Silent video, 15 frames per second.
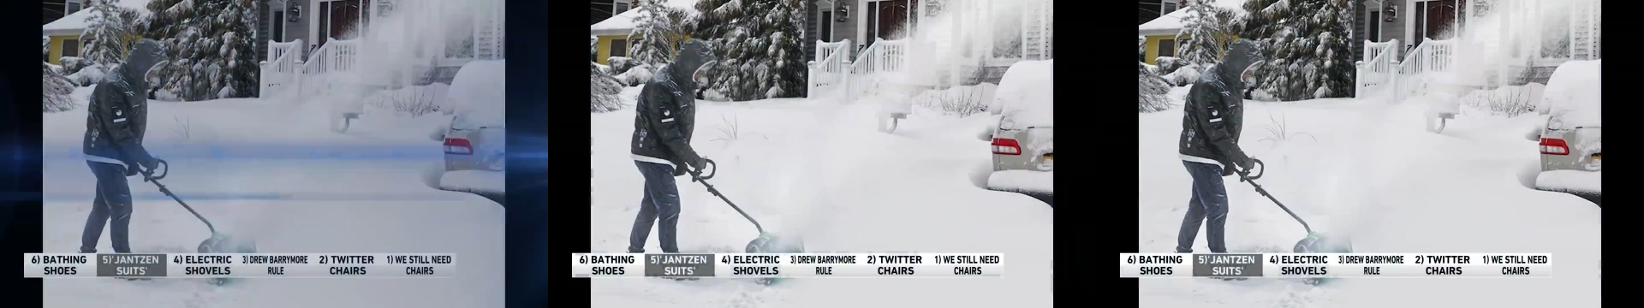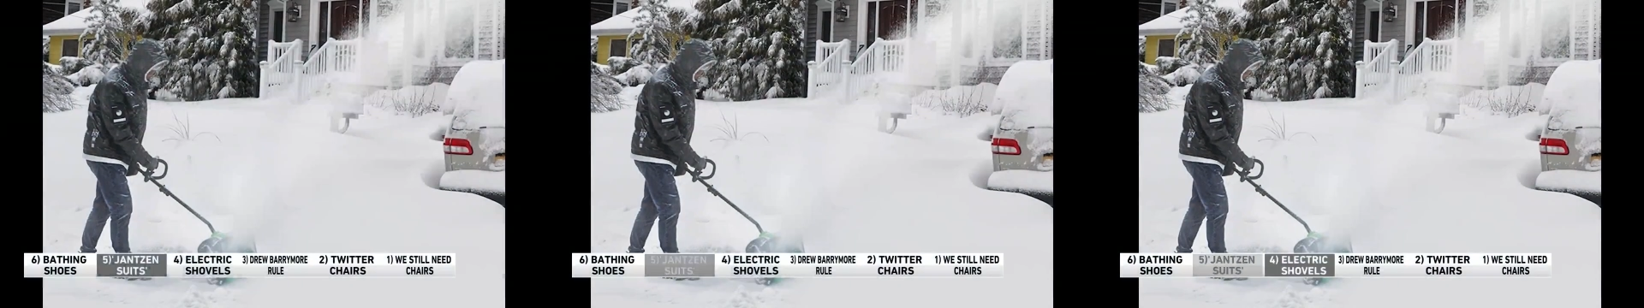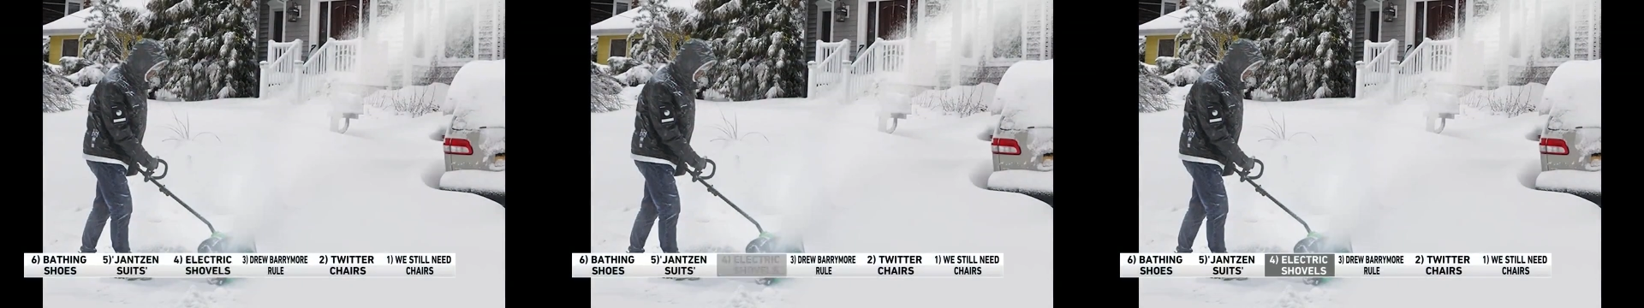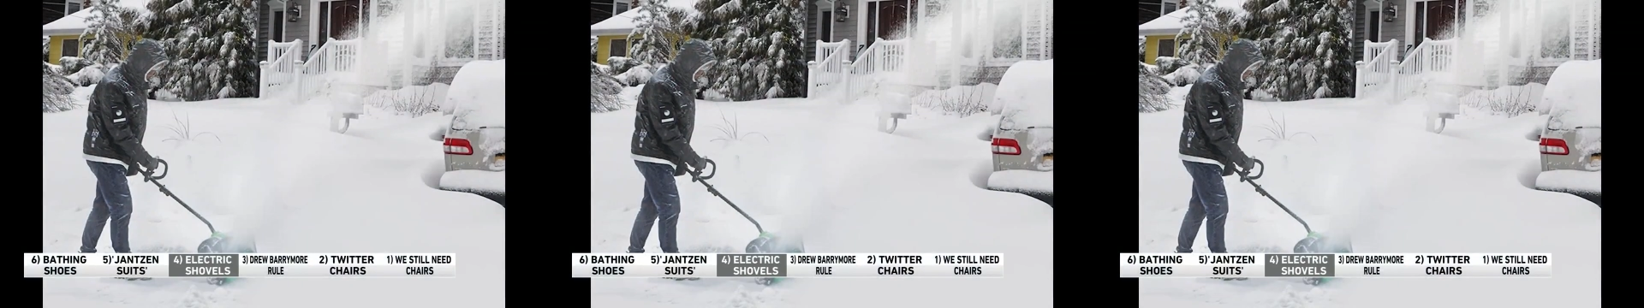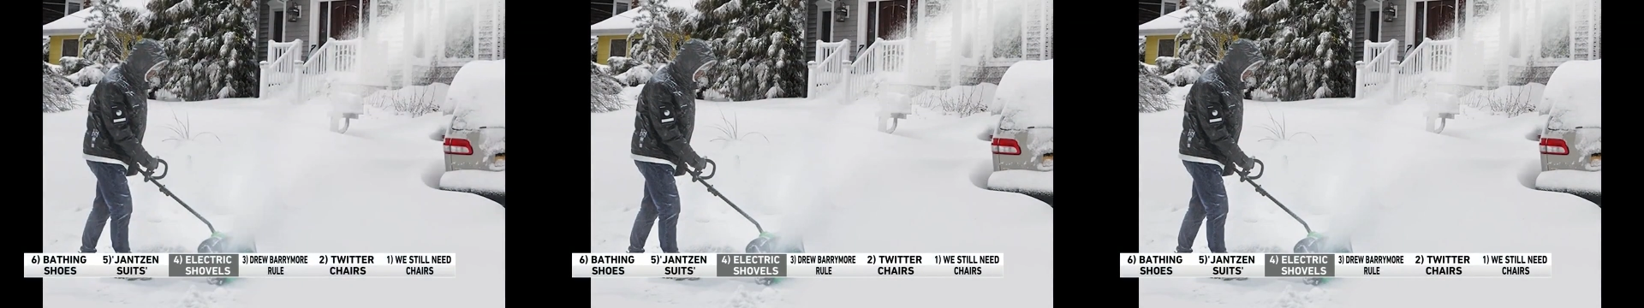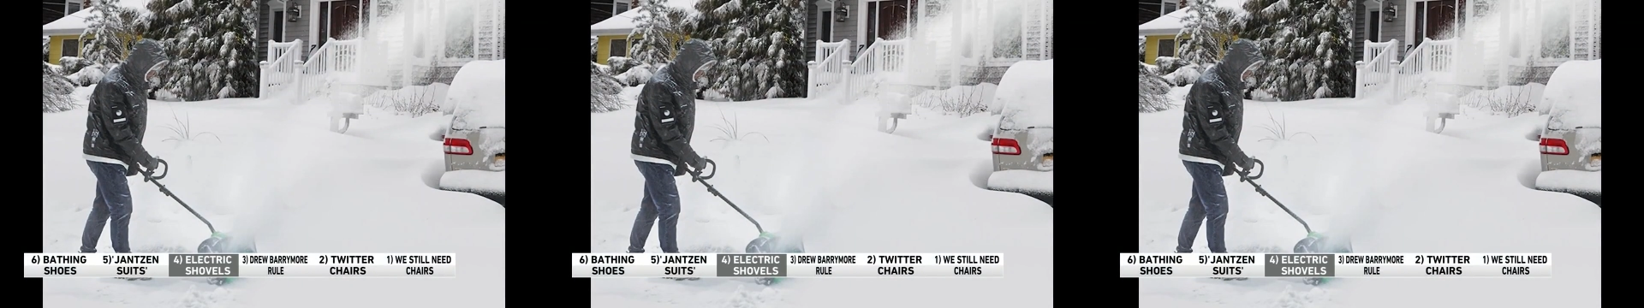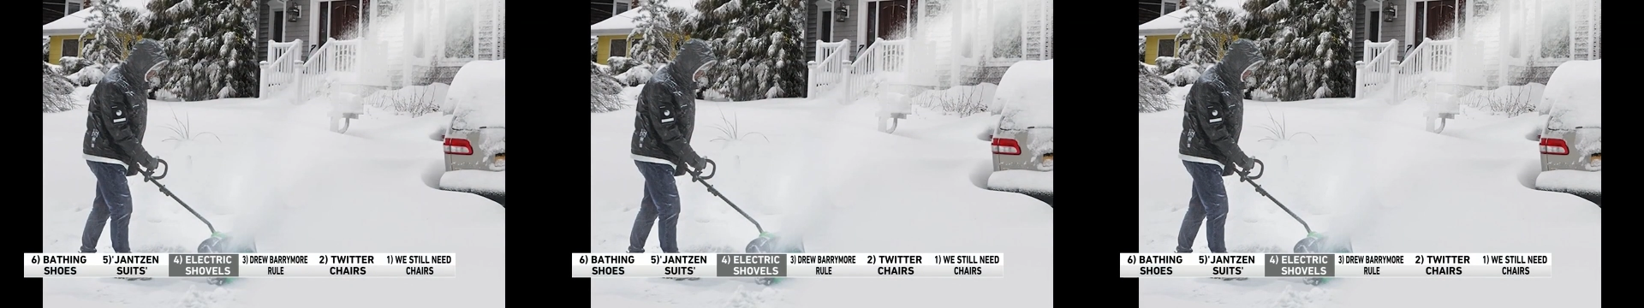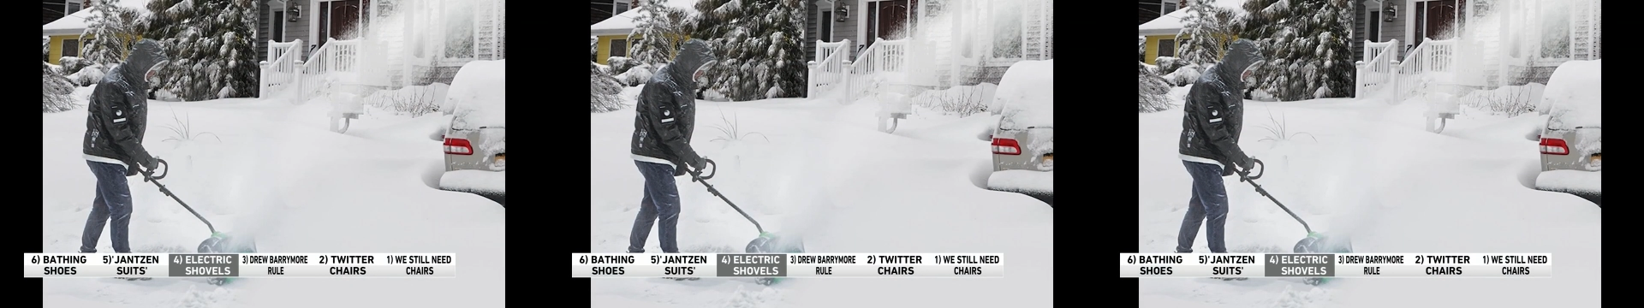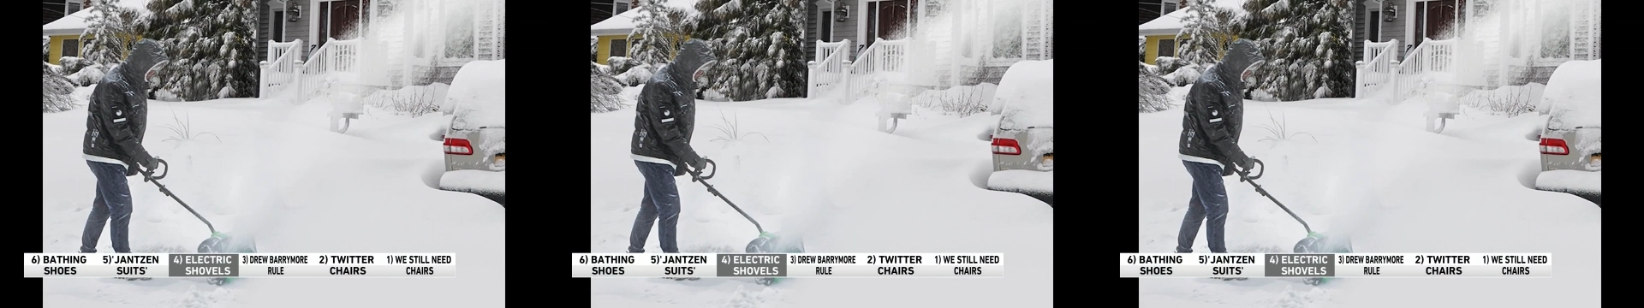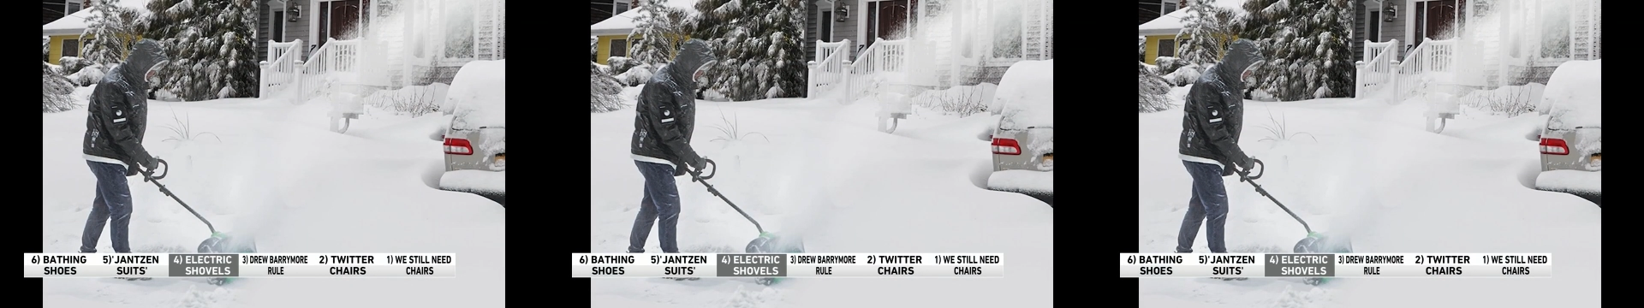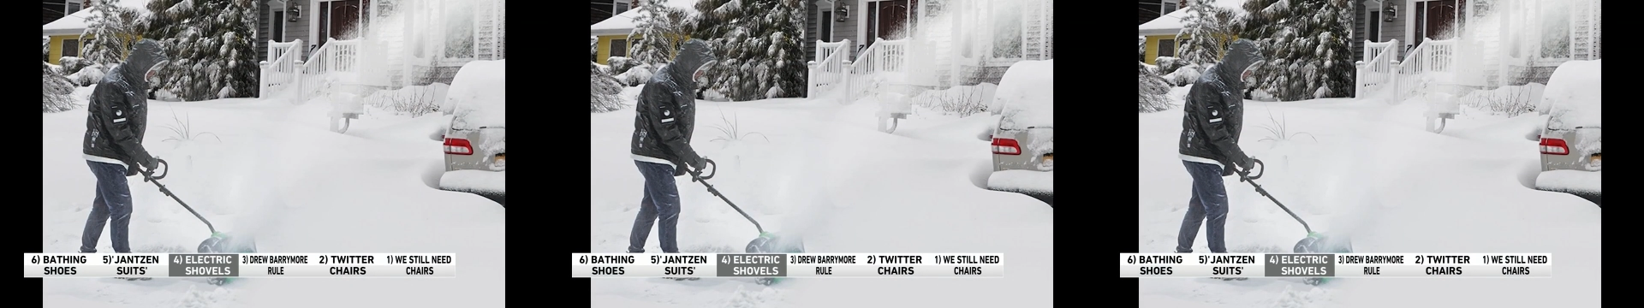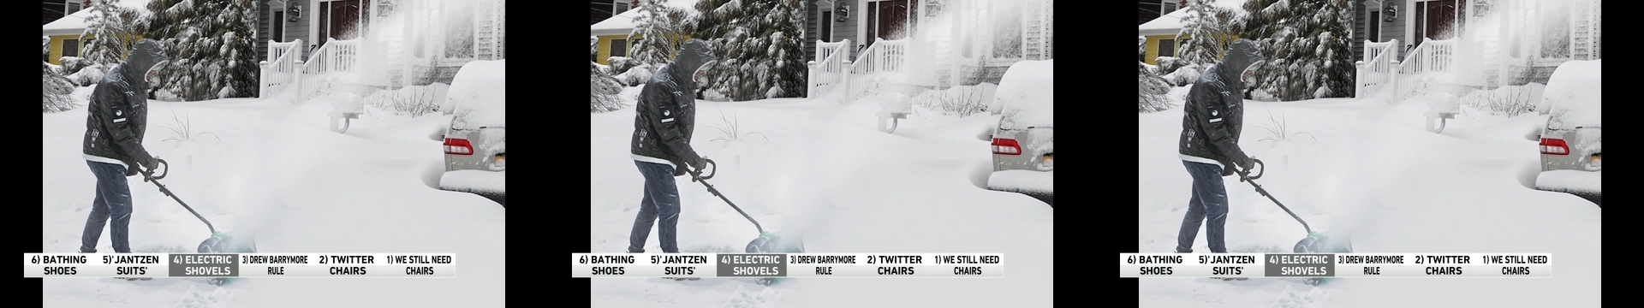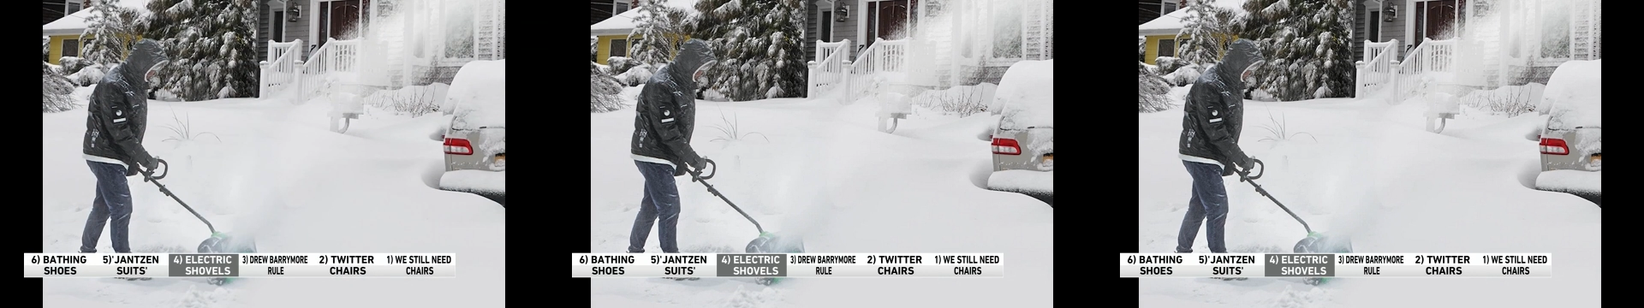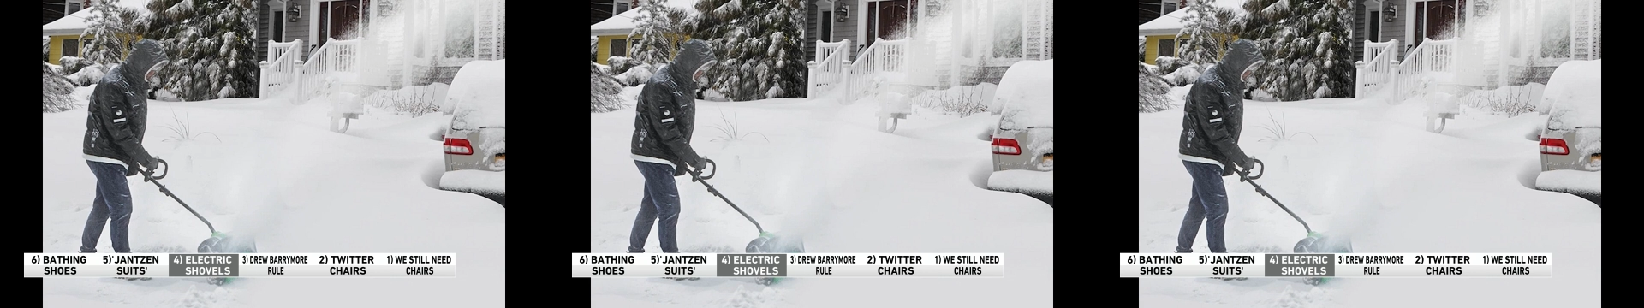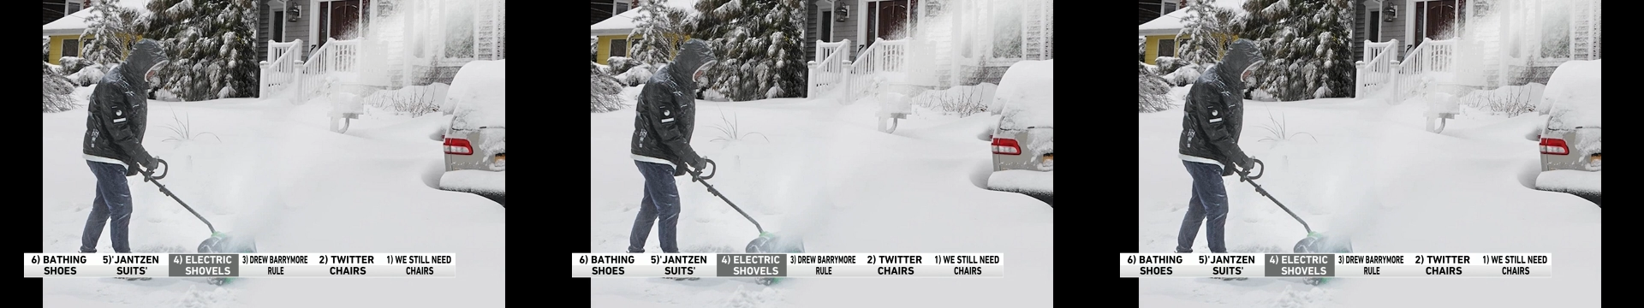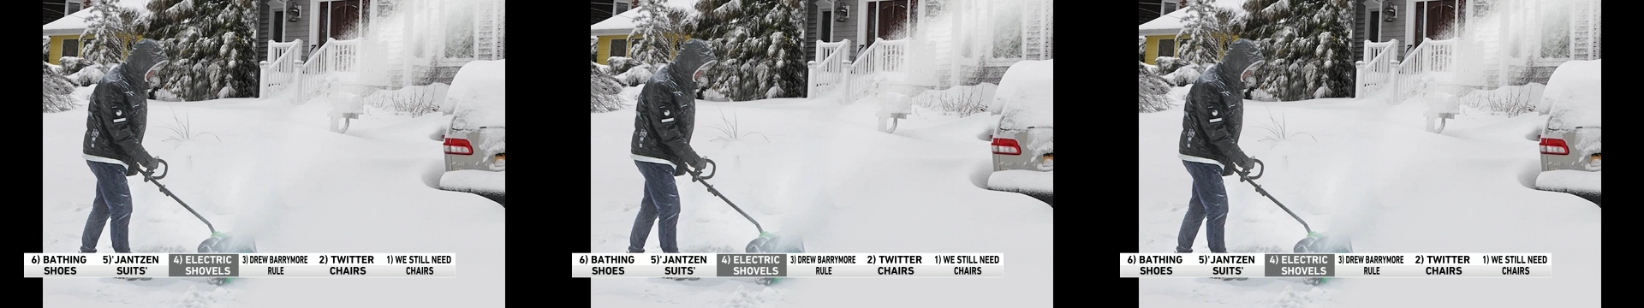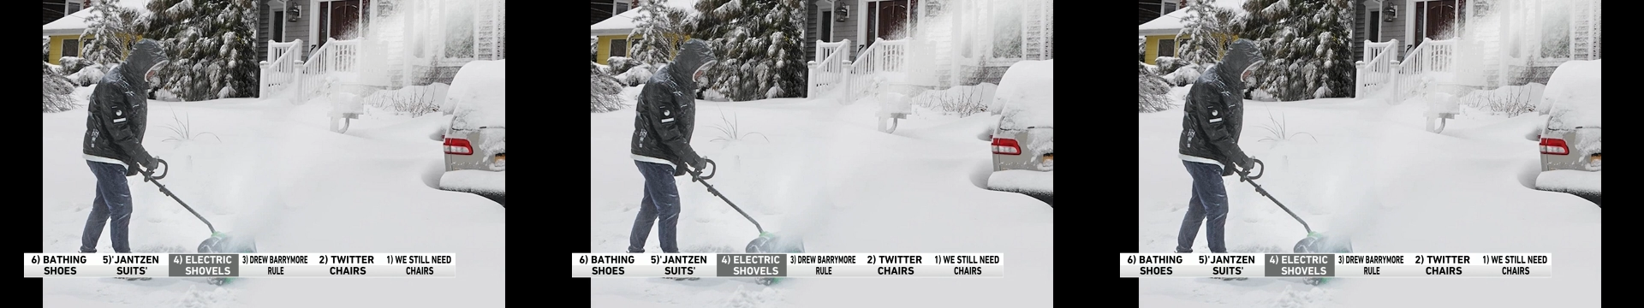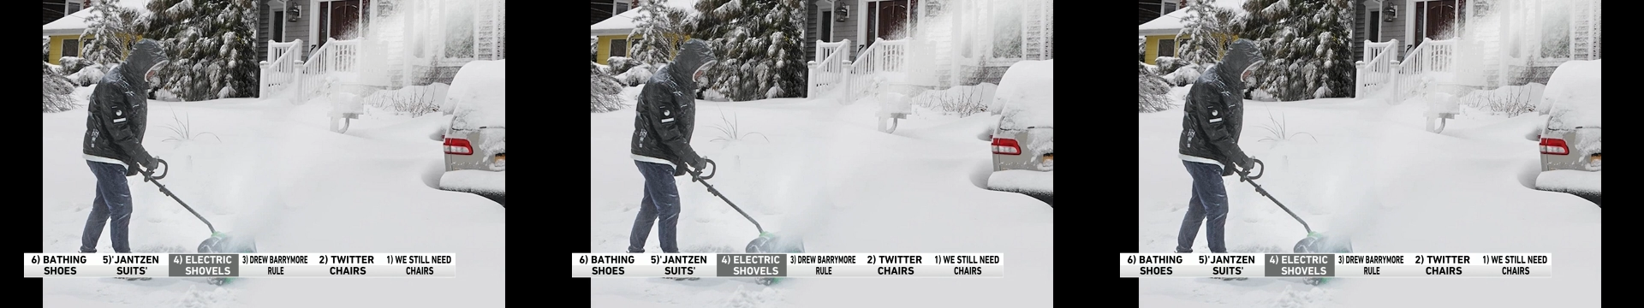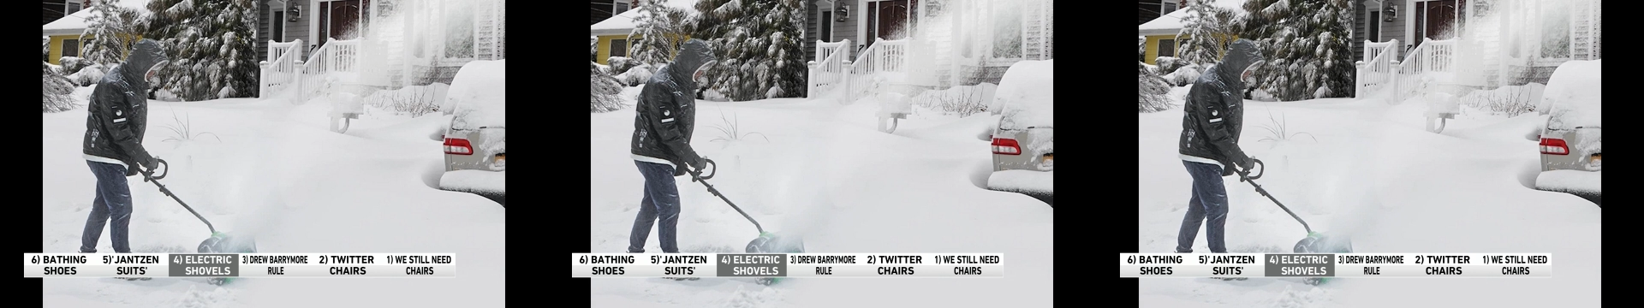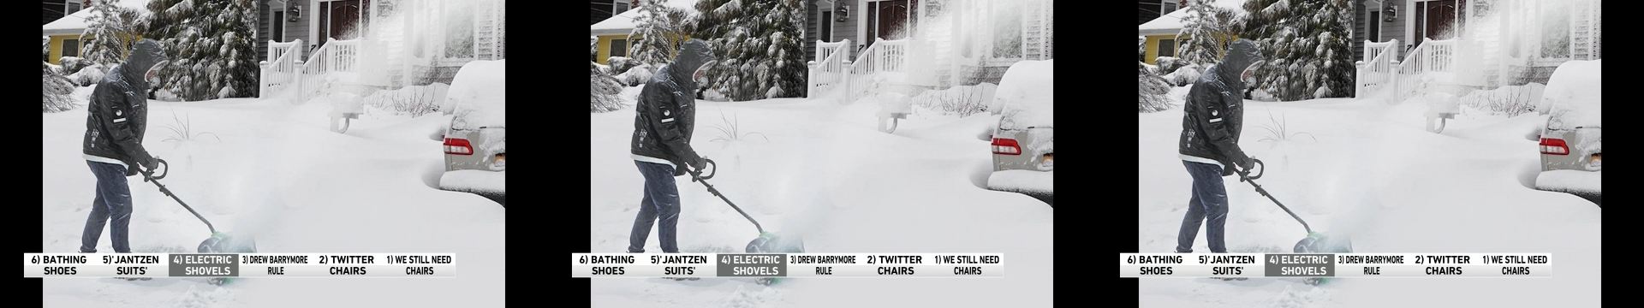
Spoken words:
No face is visible, so there are no lips to read.